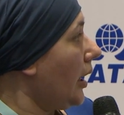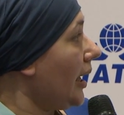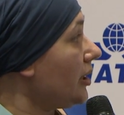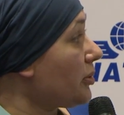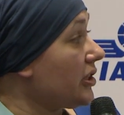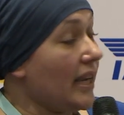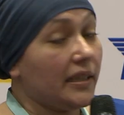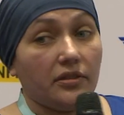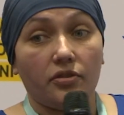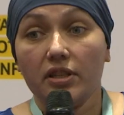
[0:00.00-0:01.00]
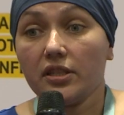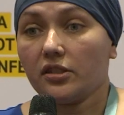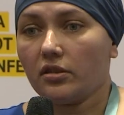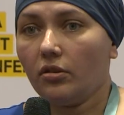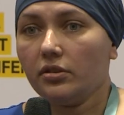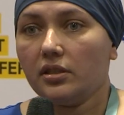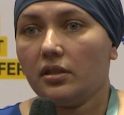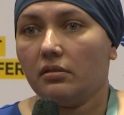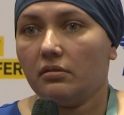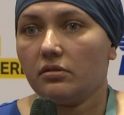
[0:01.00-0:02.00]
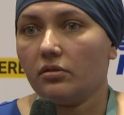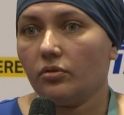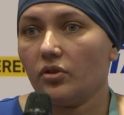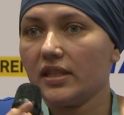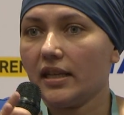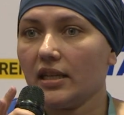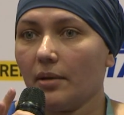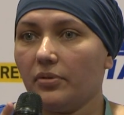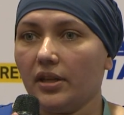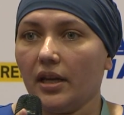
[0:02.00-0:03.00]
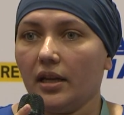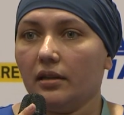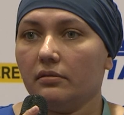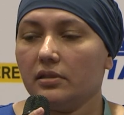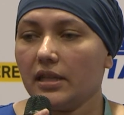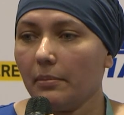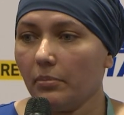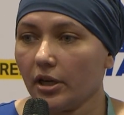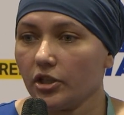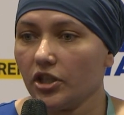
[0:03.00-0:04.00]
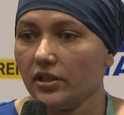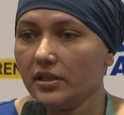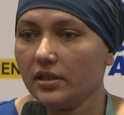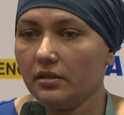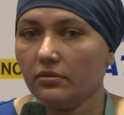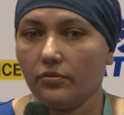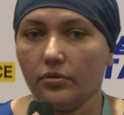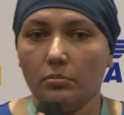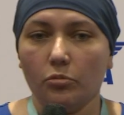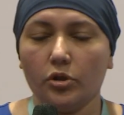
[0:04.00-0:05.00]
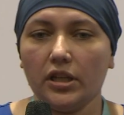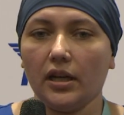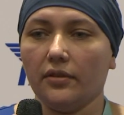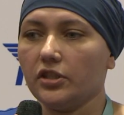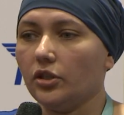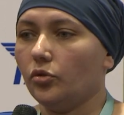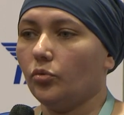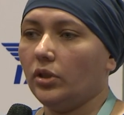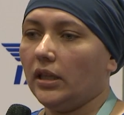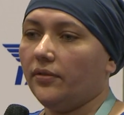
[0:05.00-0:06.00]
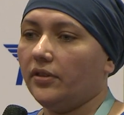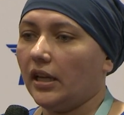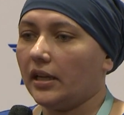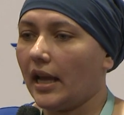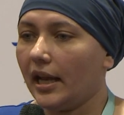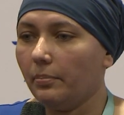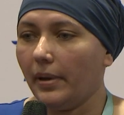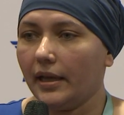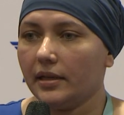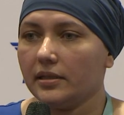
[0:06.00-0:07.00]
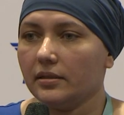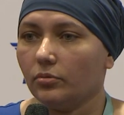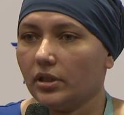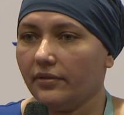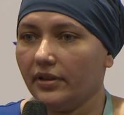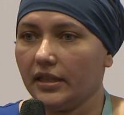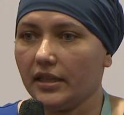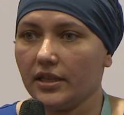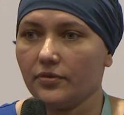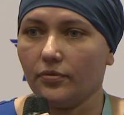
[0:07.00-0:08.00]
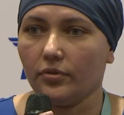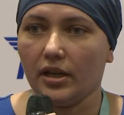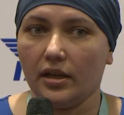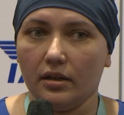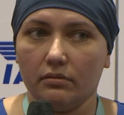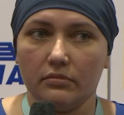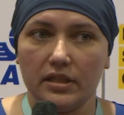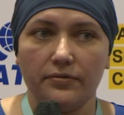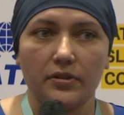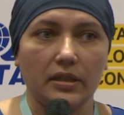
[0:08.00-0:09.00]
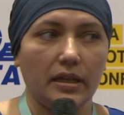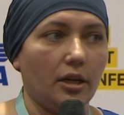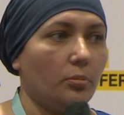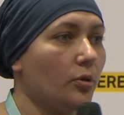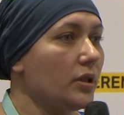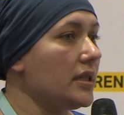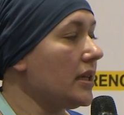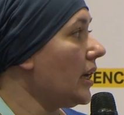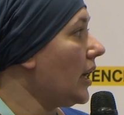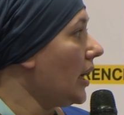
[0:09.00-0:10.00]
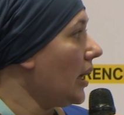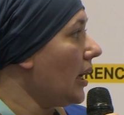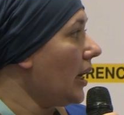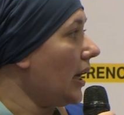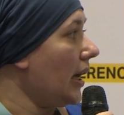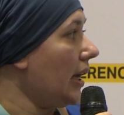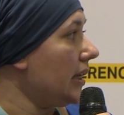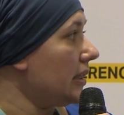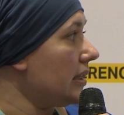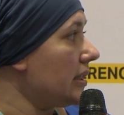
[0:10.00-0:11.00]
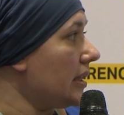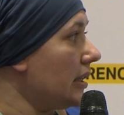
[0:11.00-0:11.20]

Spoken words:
And protected risk slots. So you set up the time margins for the morning, afternoon, evening, night banks, whatever it is for the different airports. And